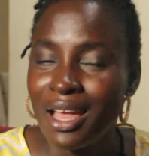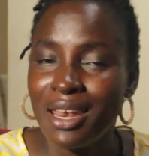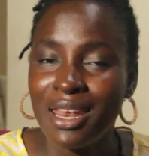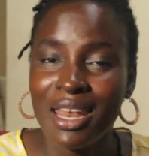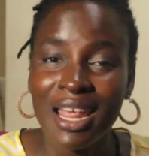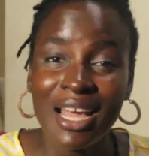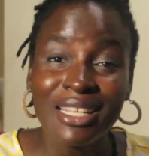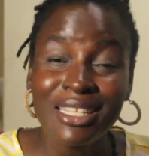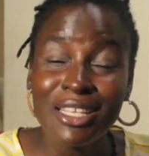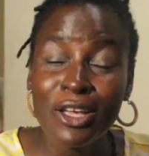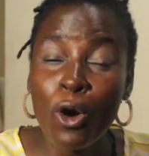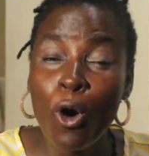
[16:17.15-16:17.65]

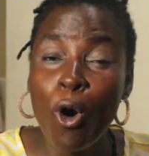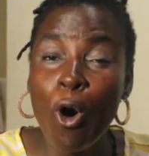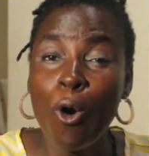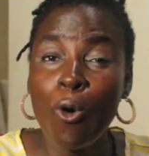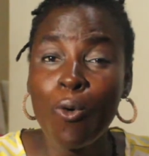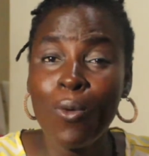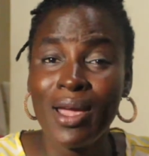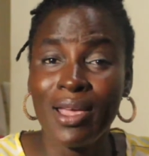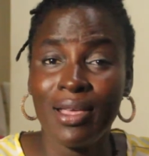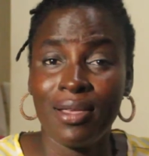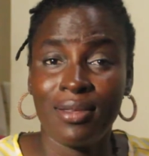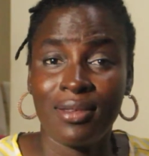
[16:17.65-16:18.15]
Like they
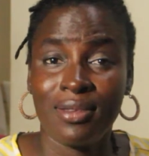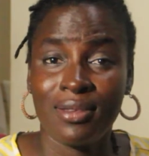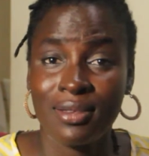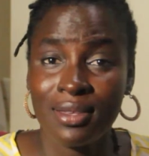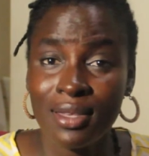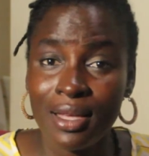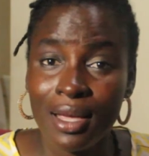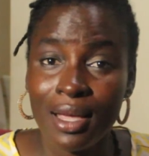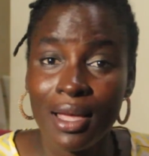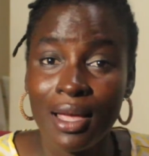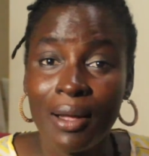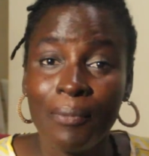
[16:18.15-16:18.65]
always
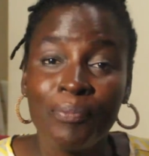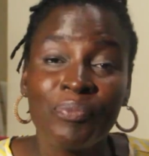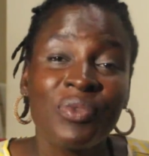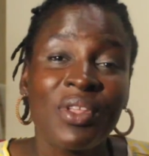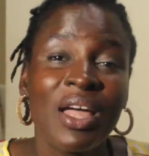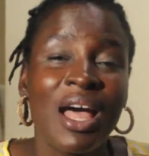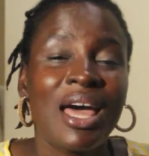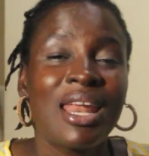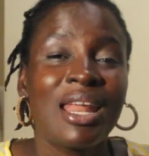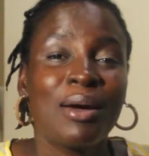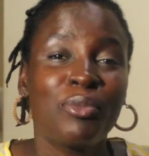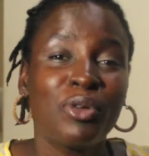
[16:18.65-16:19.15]
say,
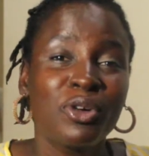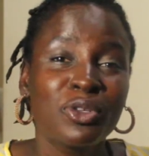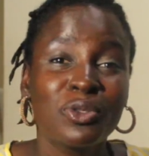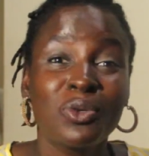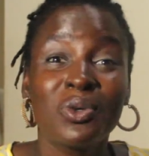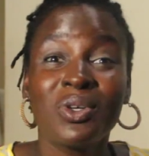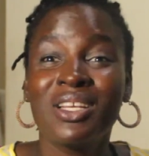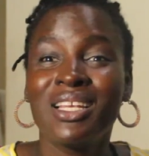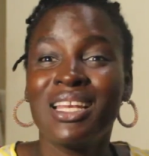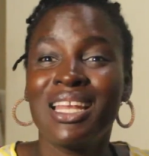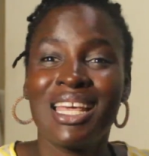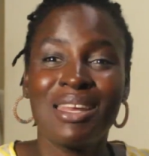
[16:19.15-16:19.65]
and I'm also
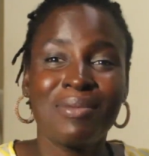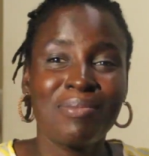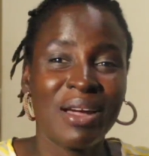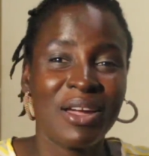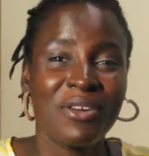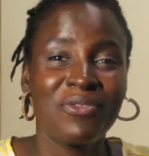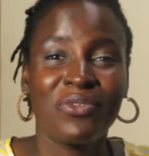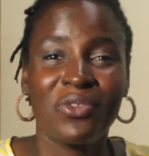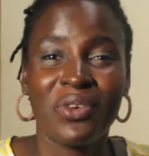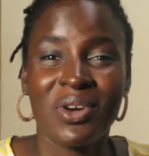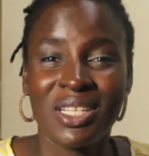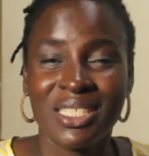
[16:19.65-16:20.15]
going to lend
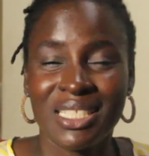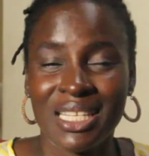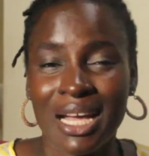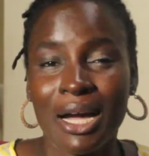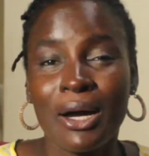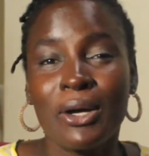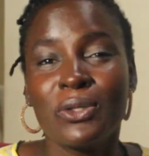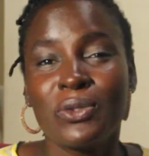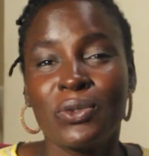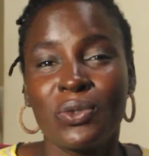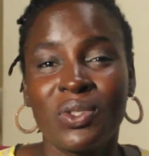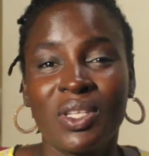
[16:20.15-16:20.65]
my voice
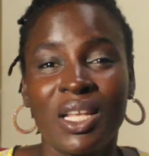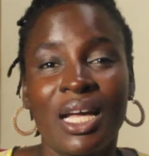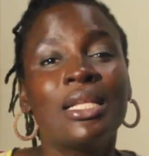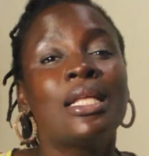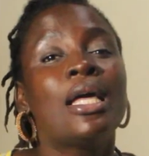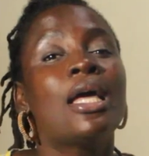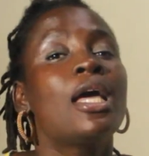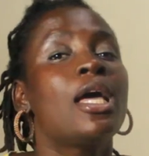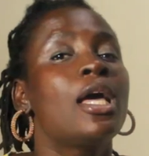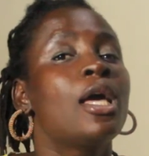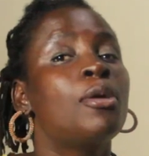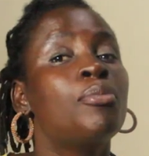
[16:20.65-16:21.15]
out to that,
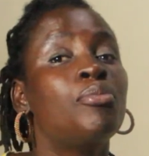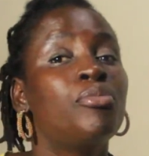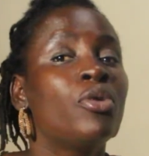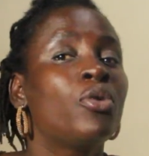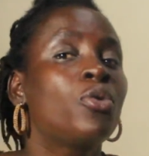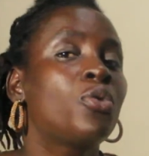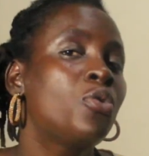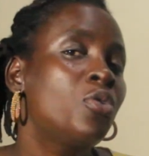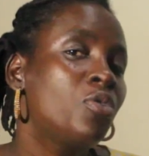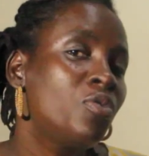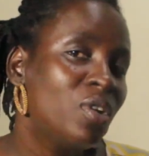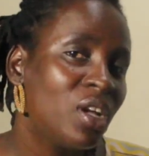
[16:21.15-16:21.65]
a
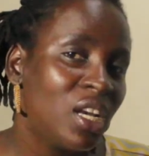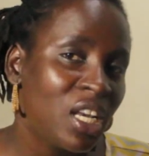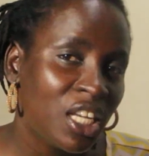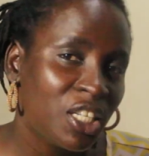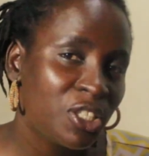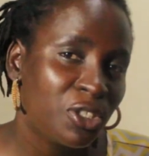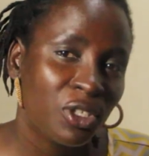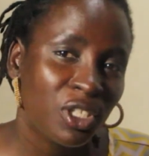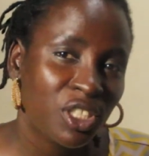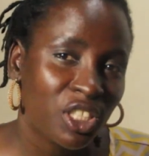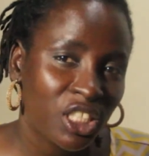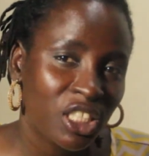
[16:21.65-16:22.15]
broken
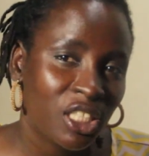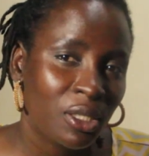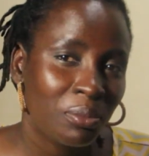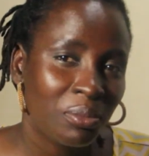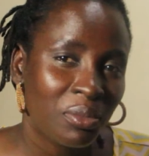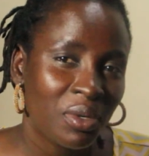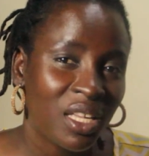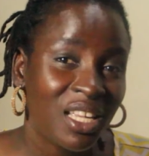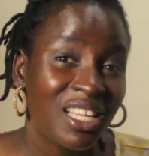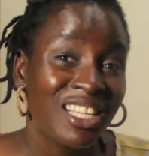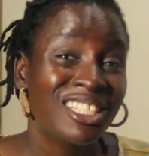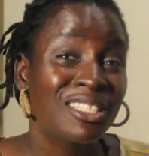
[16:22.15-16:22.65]
relationship
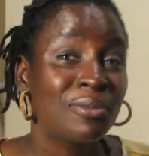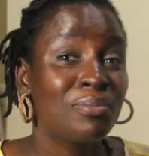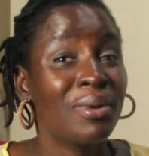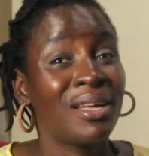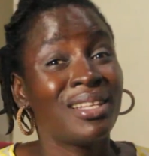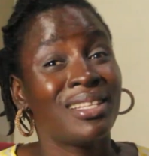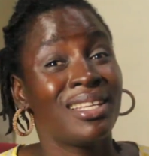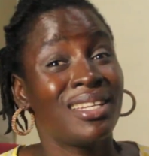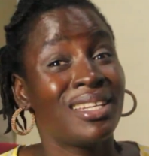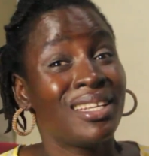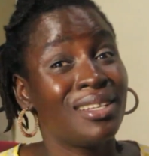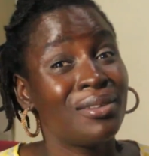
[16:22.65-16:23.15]
is
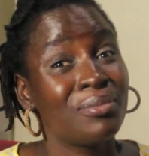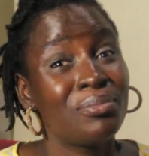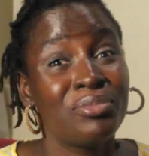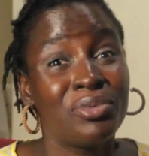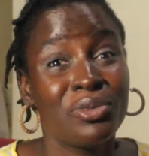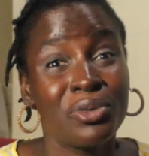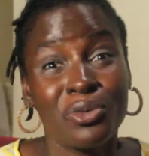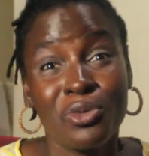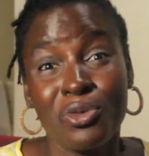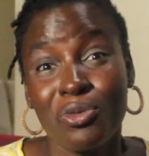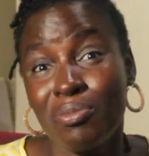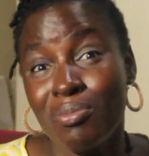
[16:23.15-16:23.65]
better than a
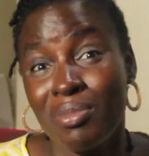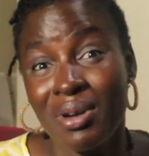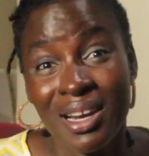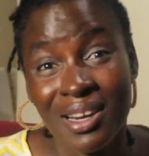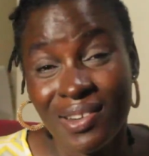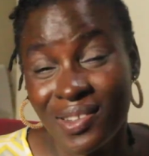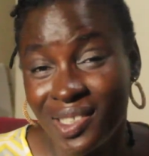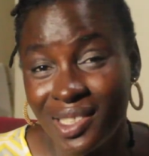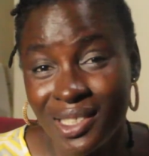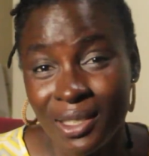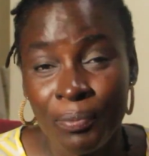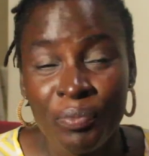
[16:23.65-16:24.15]
broken
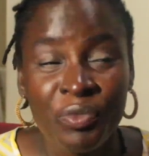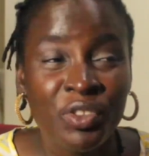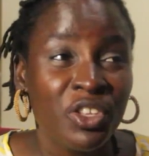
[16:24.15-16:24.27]
marriage.